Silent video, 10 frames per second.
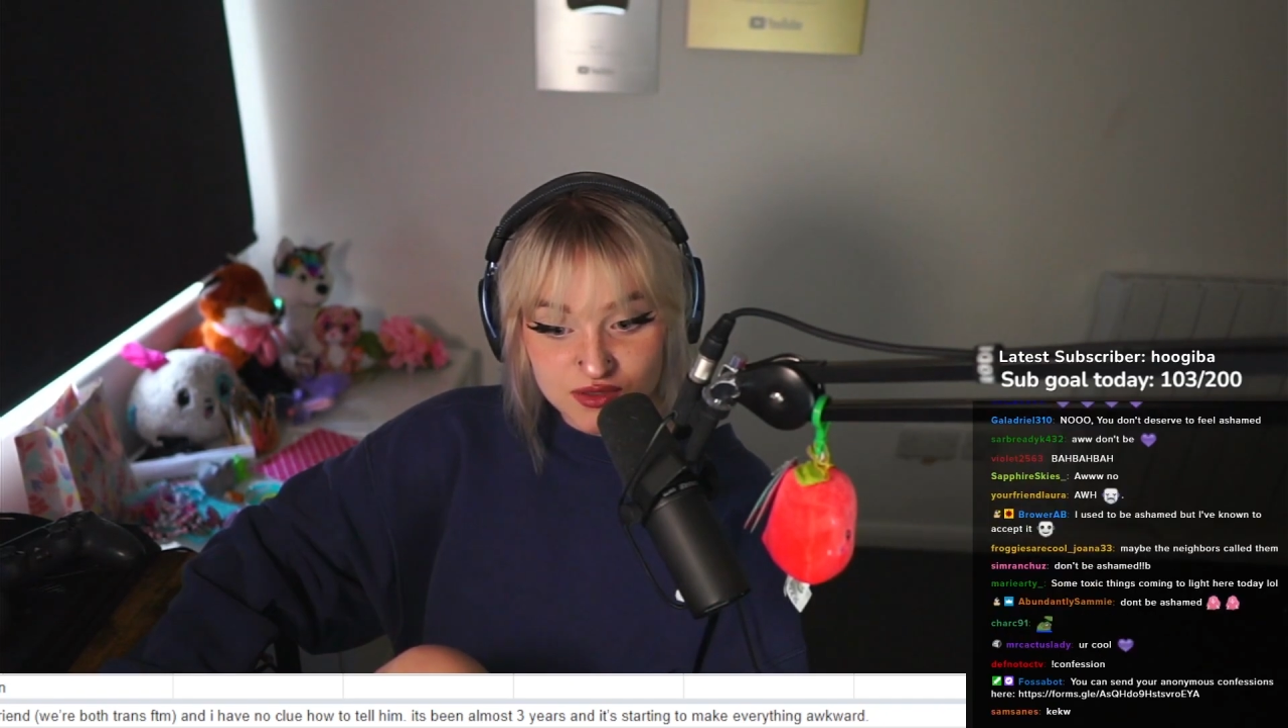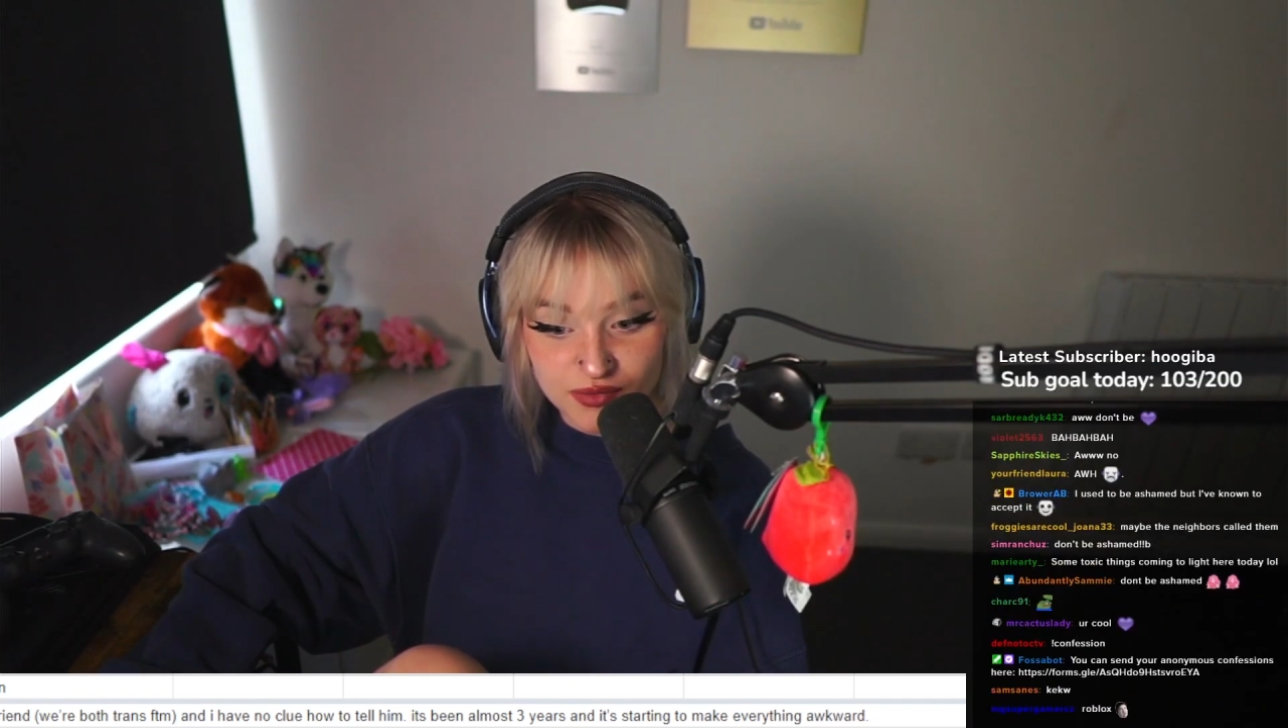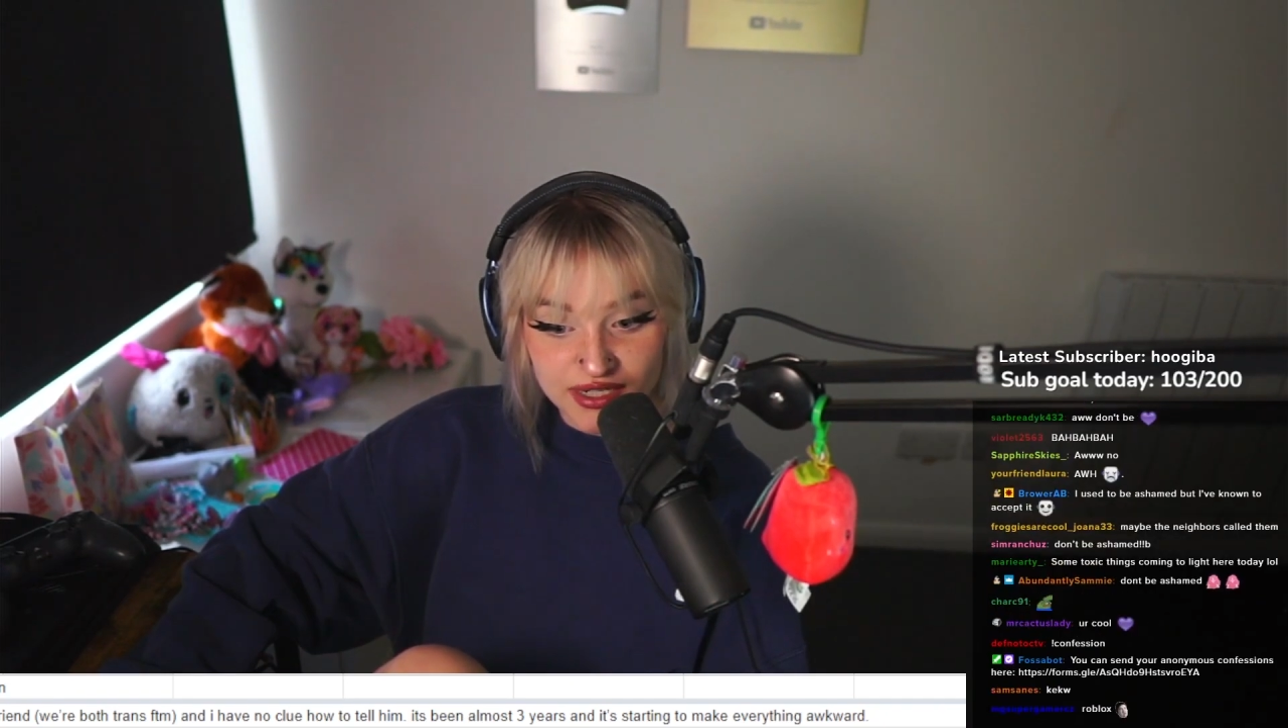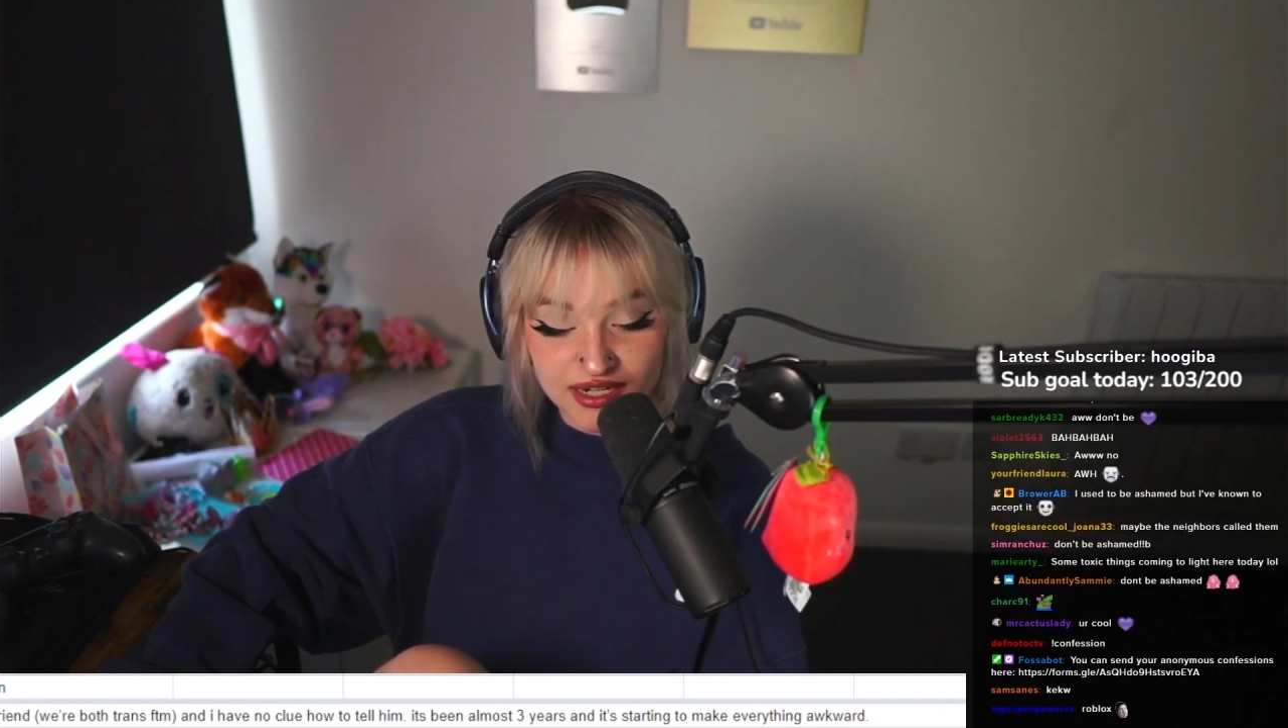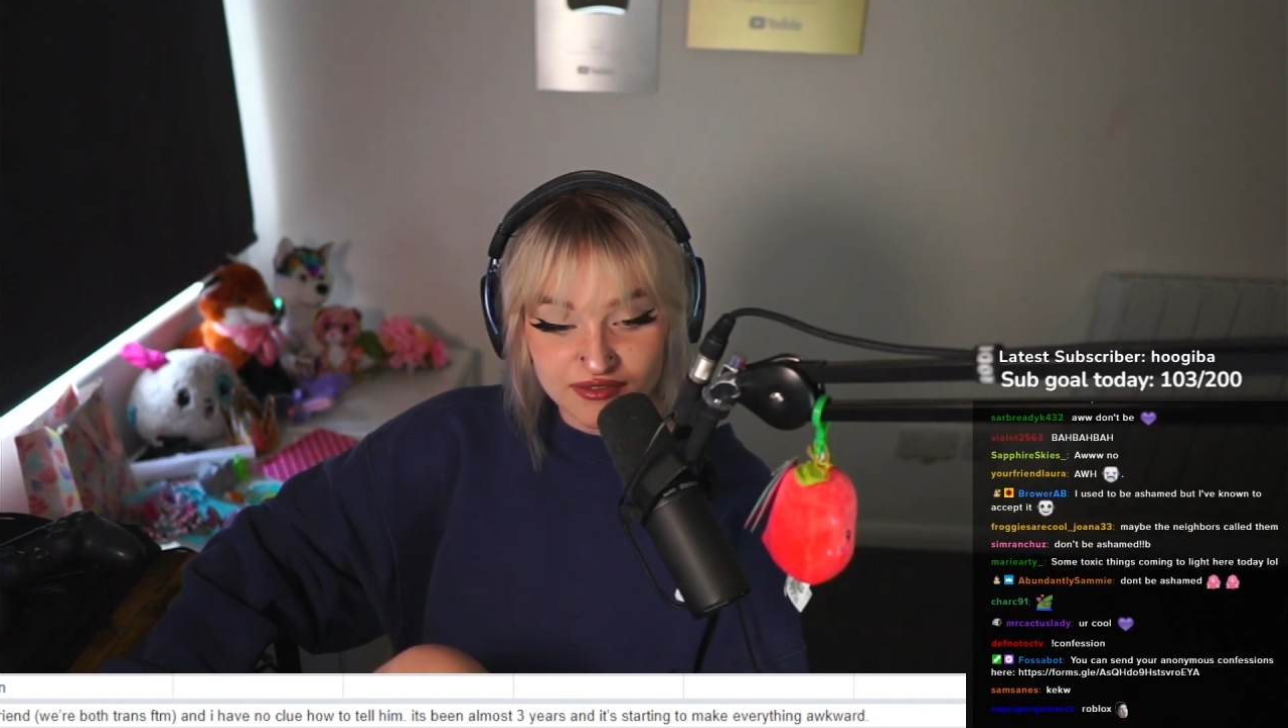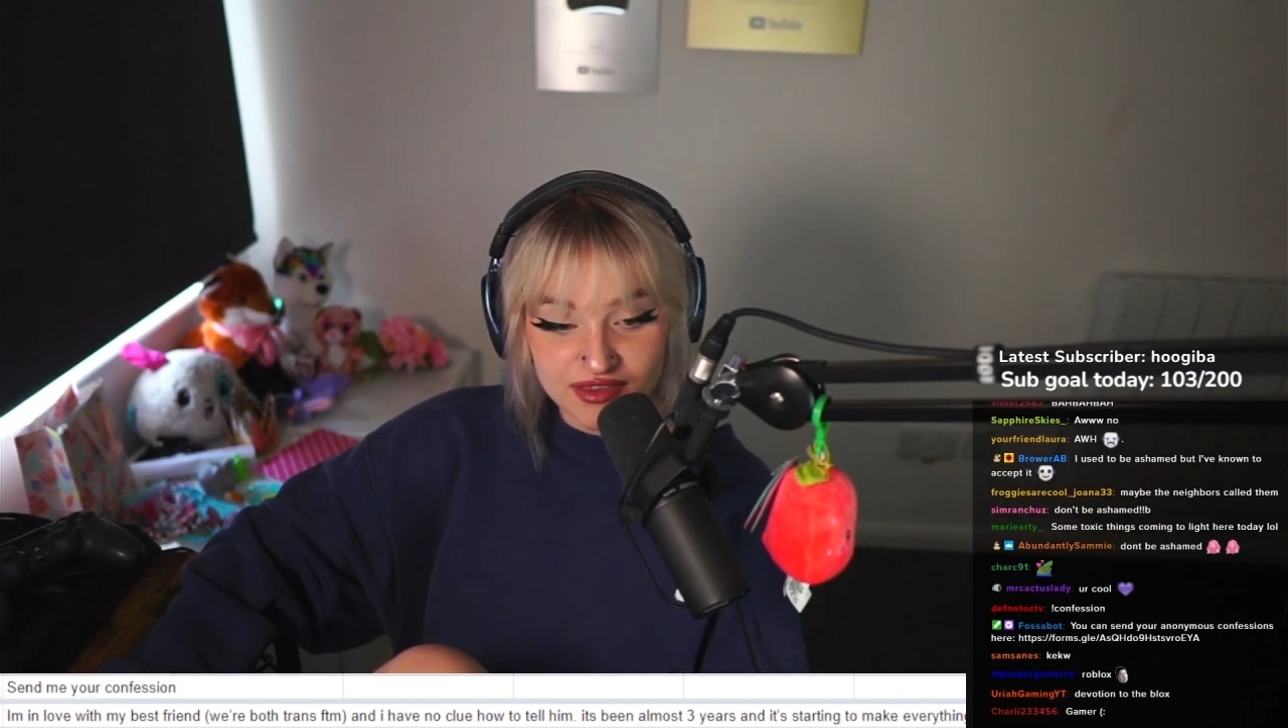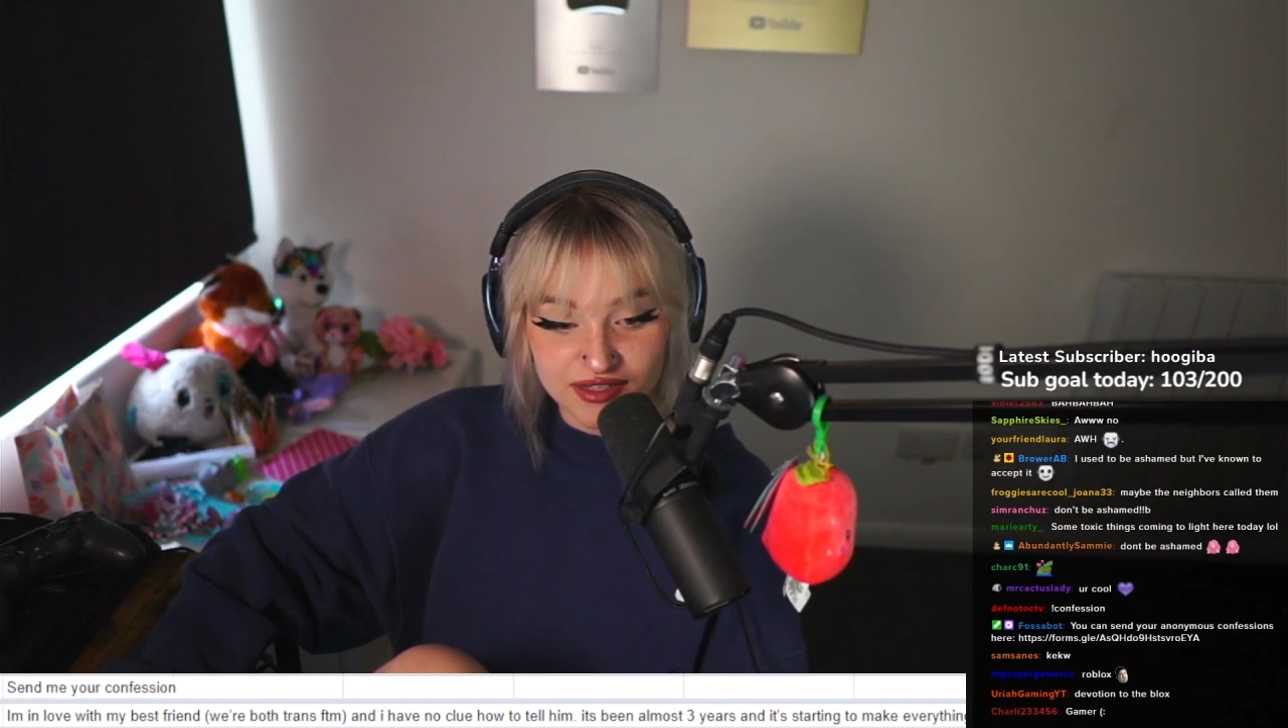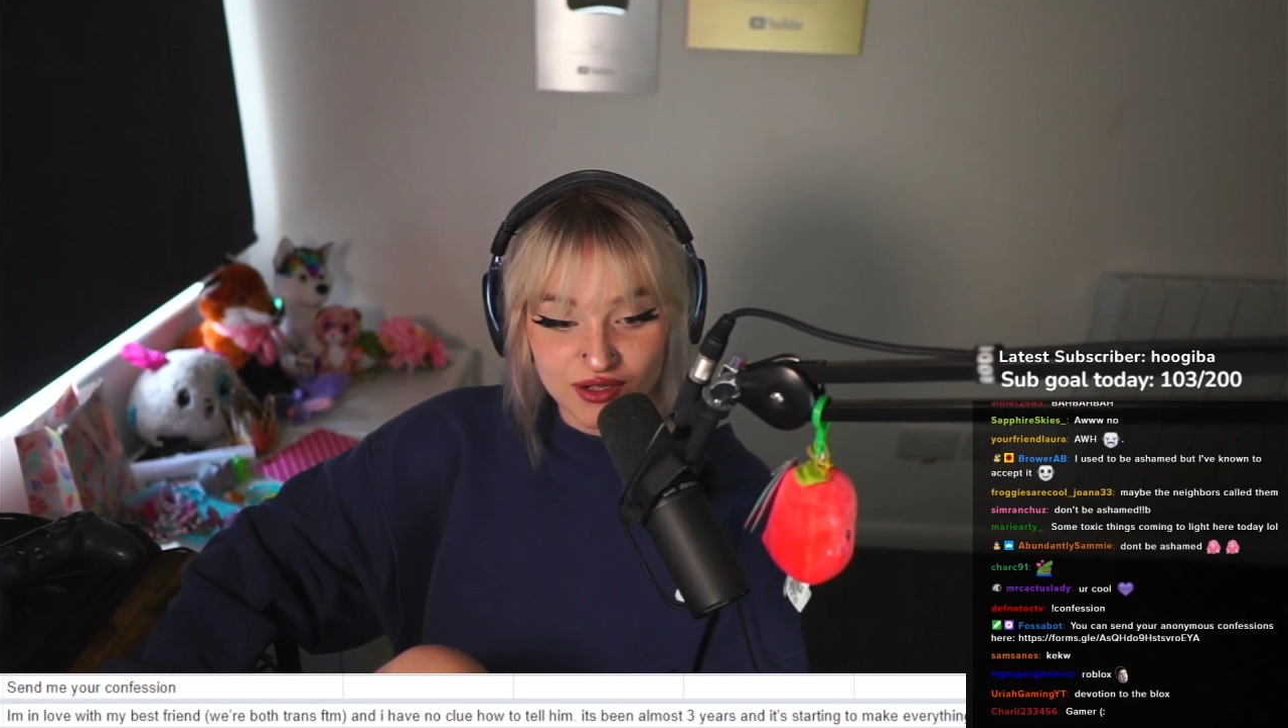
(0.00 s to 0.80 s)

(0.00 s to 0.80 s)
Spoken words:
to make everything